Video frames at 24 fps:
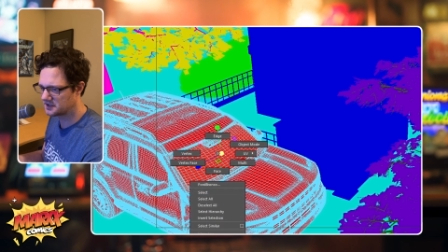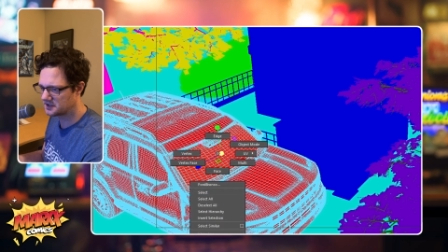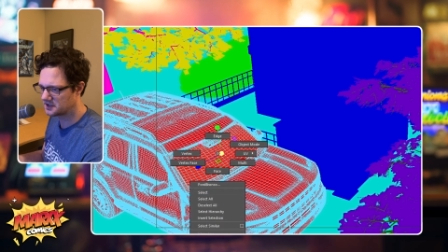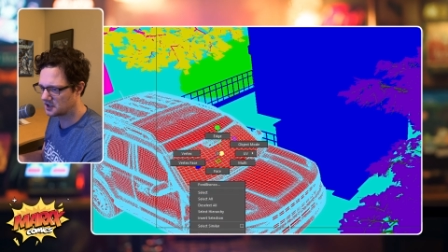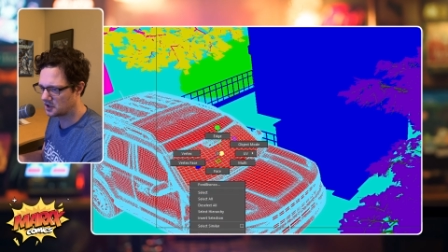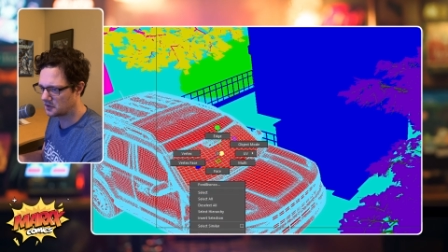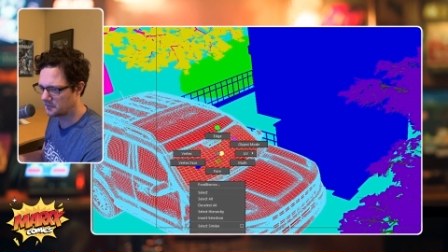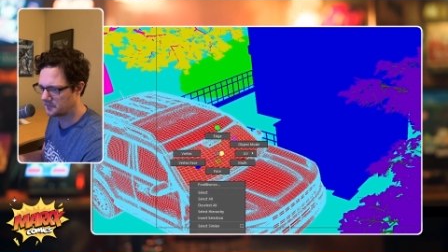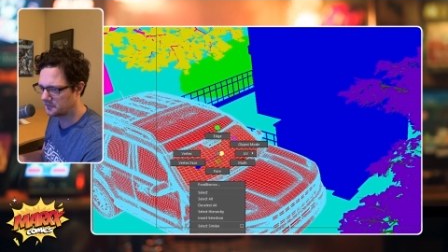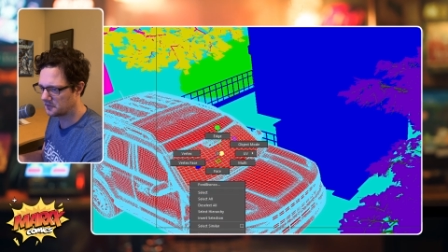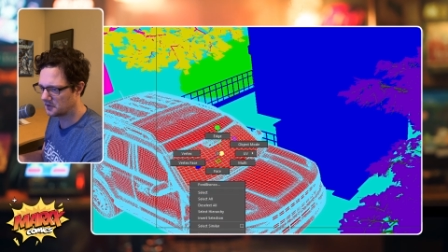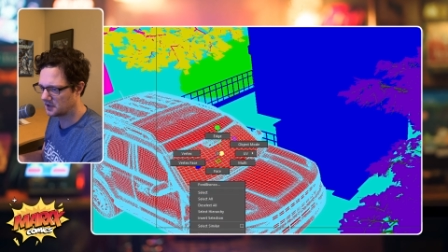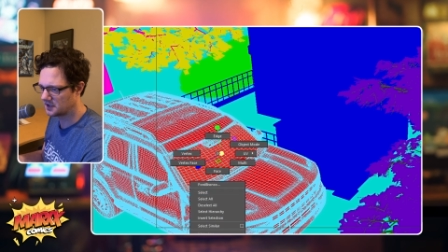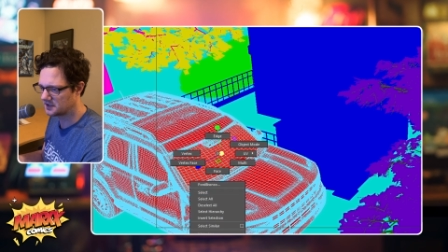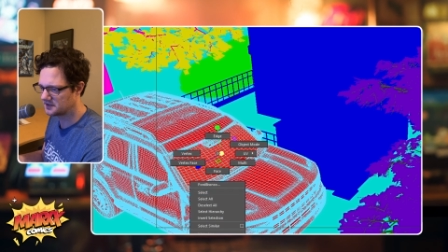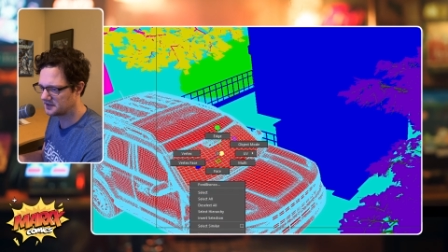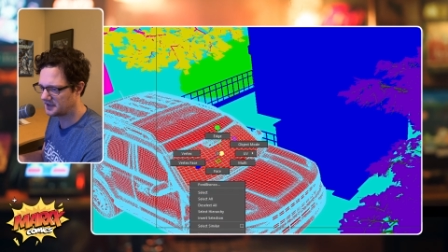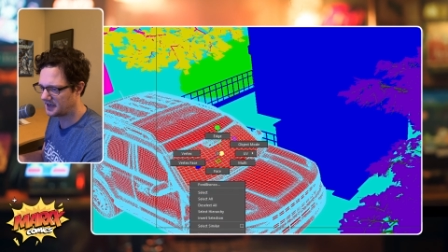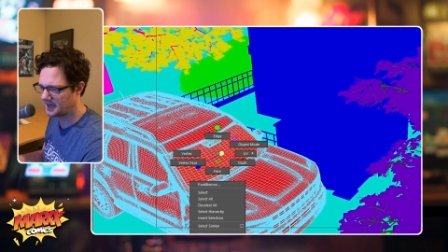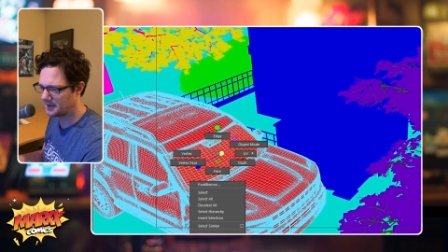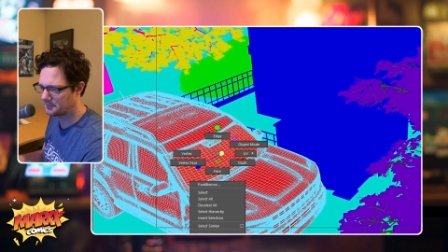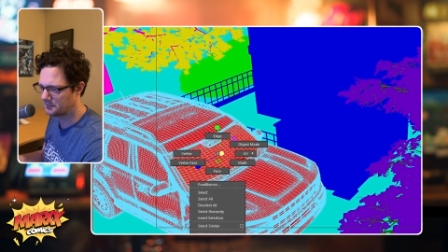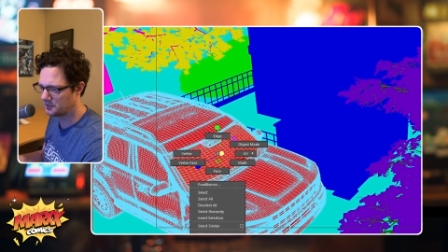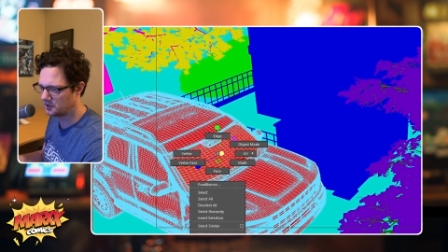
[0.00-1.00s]
So for
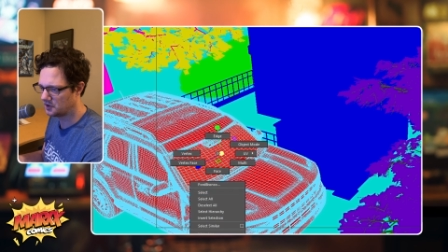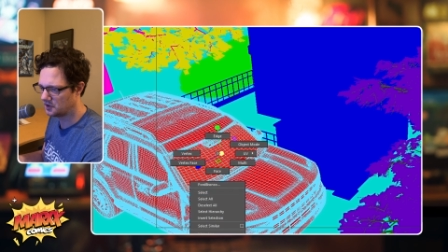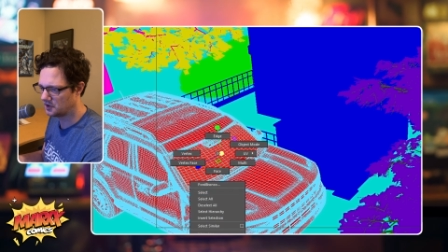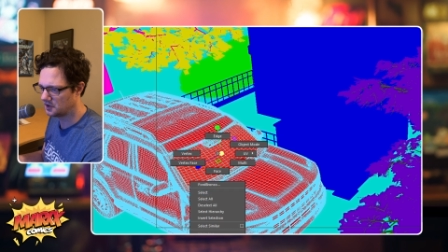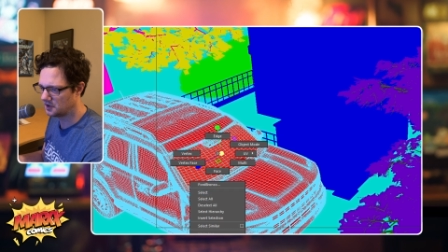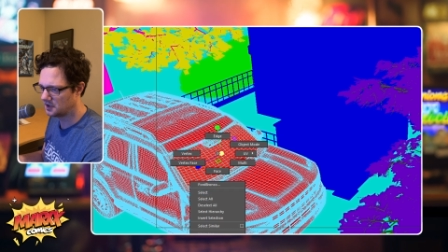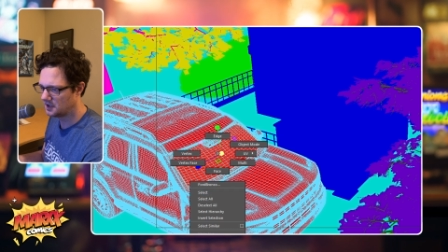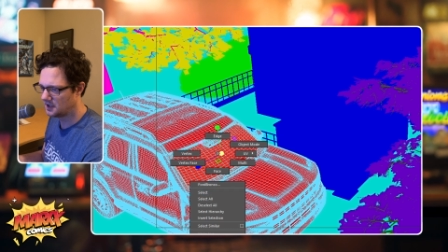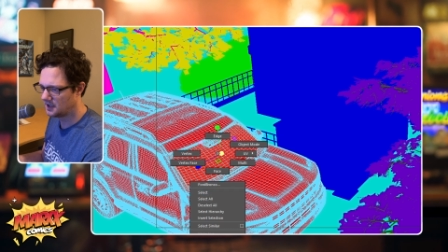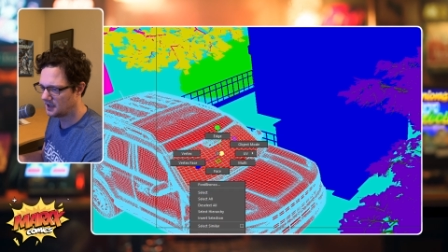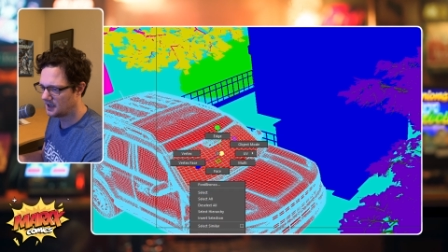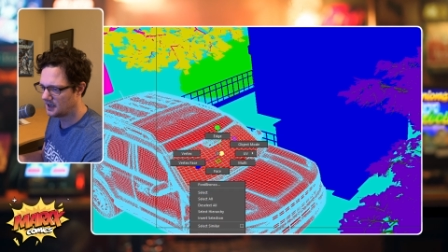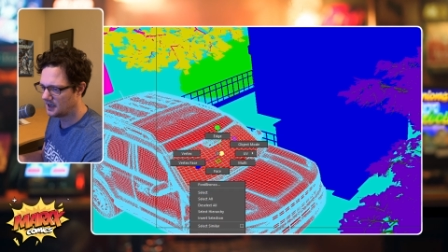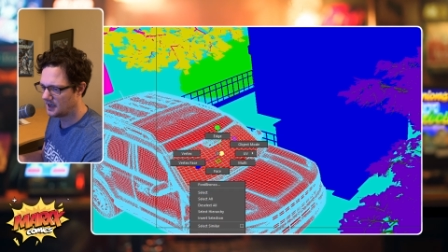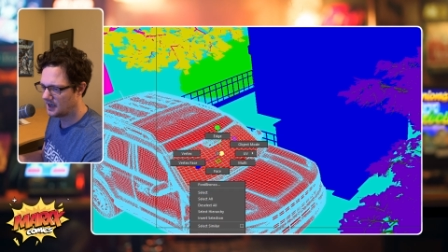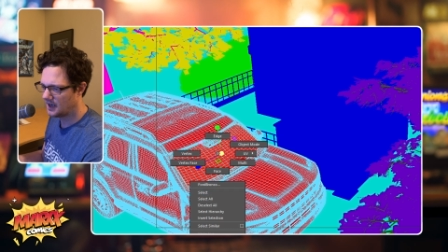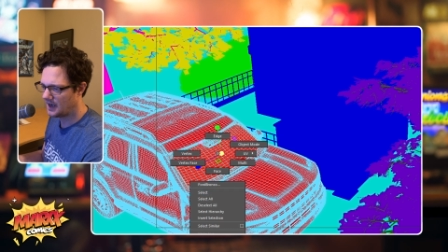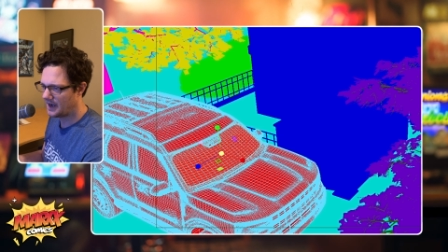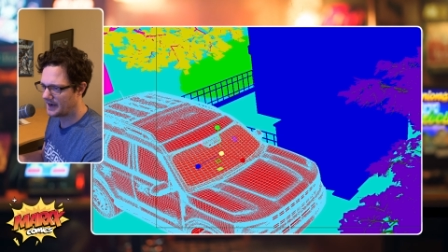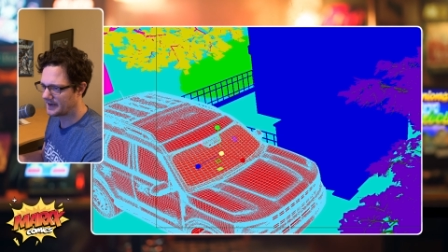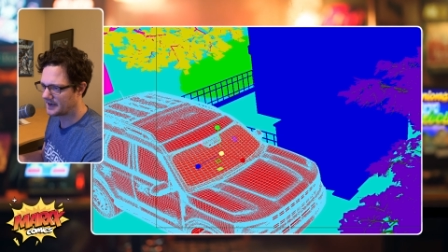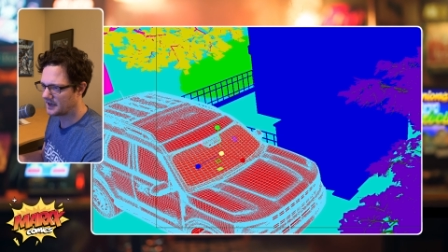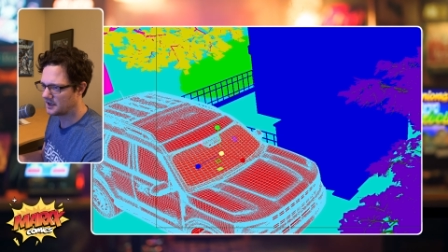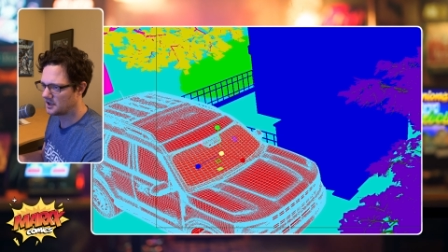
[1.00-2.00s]
example,
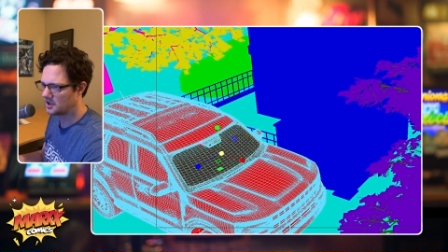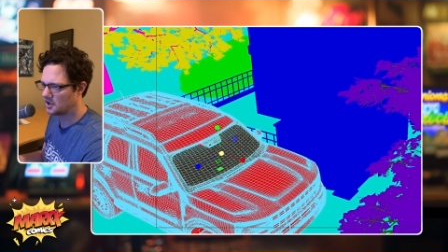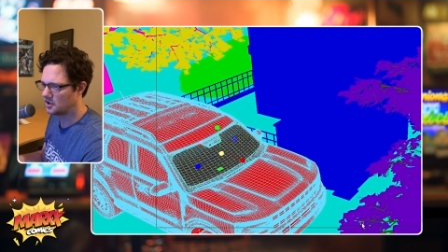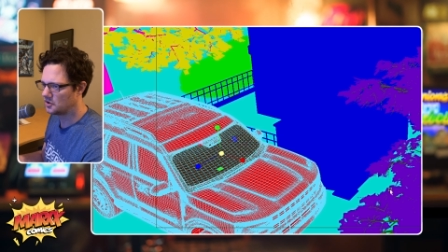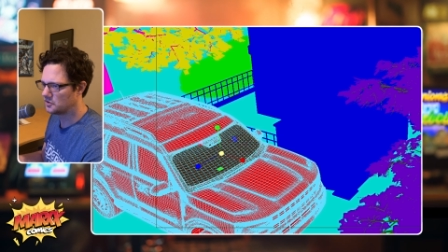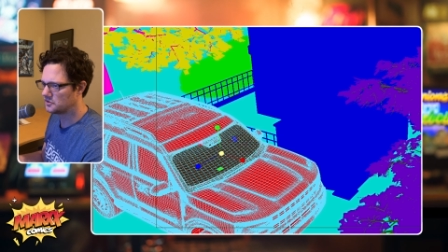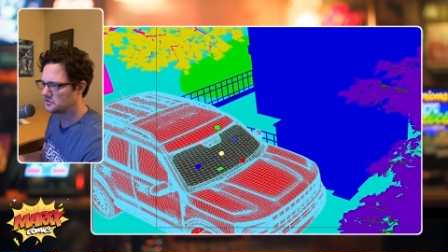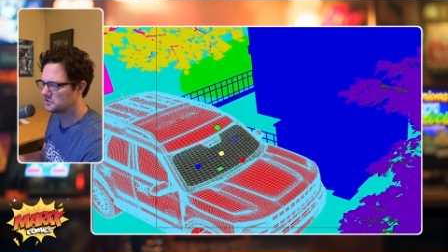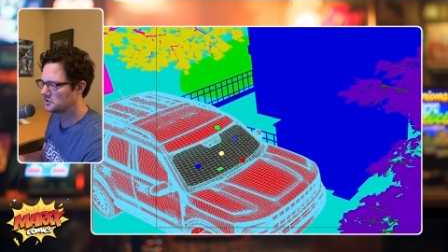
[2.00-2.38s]
I can go